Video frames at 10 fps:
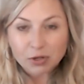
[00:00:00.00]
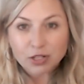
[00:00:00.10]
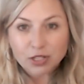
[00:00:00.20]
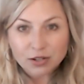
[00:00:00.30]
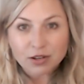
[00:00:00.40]

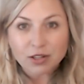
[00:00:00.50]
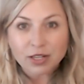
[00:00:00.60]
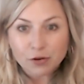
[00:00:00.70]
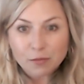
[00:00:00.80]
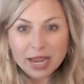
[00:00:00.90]
personal
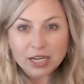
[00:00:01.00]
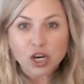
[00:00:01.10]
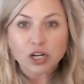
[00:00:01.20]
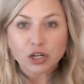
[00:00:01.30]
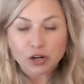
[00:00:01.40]

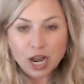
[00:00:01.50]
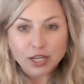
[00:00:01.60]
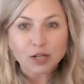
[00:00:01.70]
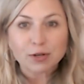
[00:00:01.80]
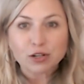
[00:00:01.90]
information, your
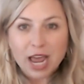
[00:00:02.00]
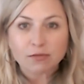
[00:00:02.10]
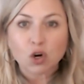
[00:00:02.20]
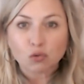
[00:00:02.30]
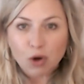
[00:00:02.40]
customers
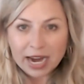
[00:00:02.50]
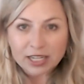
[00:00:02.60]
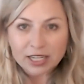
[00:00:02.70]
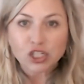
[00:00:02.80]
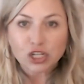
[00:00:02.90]
have a
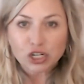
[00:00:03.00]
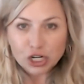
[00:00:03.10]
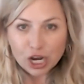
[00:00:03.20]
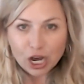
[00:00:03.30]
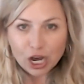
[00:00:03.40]
right to
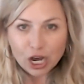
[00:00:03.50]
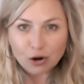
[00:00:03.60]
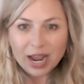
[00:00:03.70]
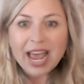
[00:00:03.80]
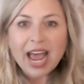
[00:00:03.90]

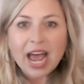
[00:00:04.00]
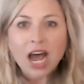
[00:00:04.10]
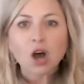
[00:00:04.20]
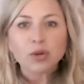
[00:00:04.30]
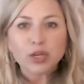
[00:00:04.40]
know
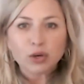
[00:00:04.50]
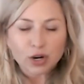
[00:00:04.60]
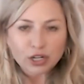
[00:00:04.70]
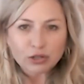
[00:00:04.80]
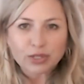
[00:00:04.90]
how you
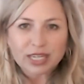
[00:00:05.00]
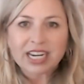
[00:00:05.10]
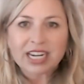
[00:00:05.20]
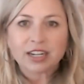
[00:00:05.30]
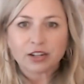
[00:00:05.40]
are
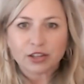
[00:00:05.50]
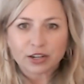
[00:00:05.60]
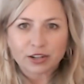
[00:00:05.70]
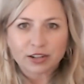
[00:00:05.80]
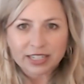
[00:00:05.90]
using
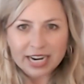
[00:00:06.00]
their